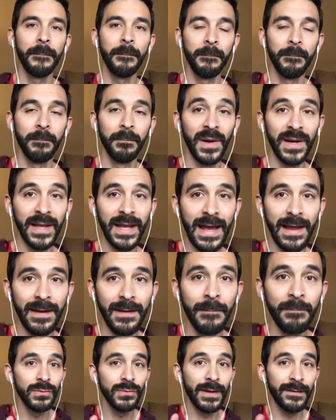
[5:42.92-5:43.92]
But again,
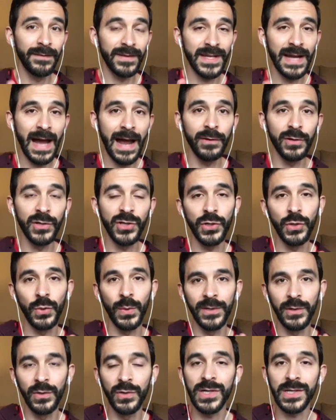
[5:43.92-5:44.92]
if it's not your shoe
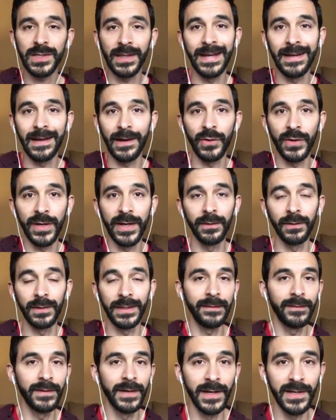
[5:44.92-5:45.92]
and you just land on your heel,
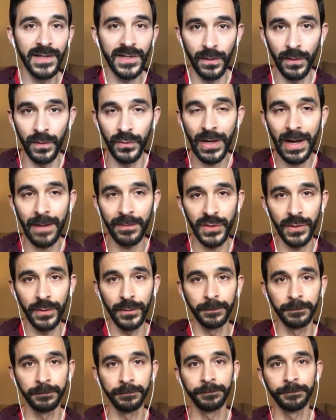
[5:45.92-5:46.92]
even in a zero drop shoe,
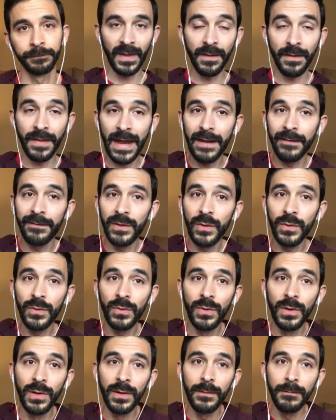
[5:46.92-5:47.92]
then if
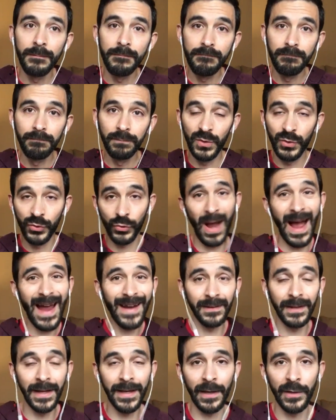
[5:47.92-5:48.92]
you try to
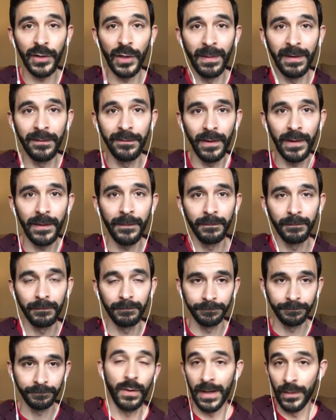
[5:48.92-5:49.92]
land on your midfoot,
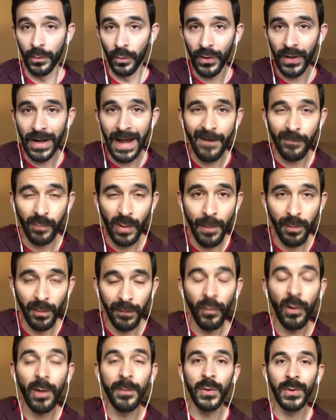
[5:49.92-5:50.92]
in order to have proper
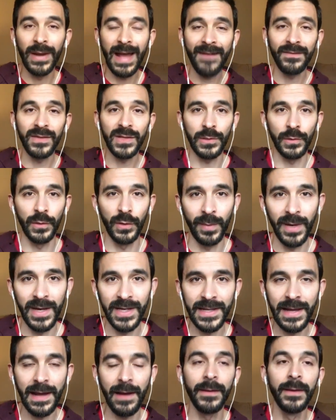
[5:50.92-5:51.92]
form, you would have to slow your pace
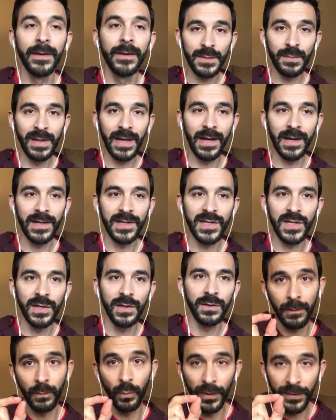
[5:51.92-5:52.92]
down, because
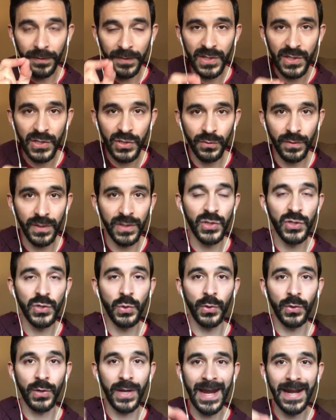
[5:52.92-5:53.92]
with the
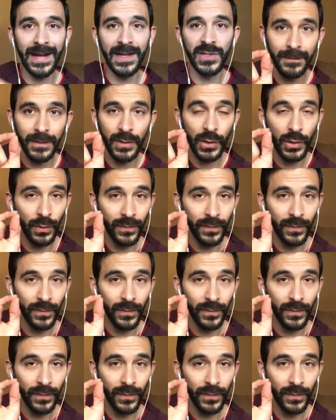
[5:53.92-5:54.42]
shorter cadence, you can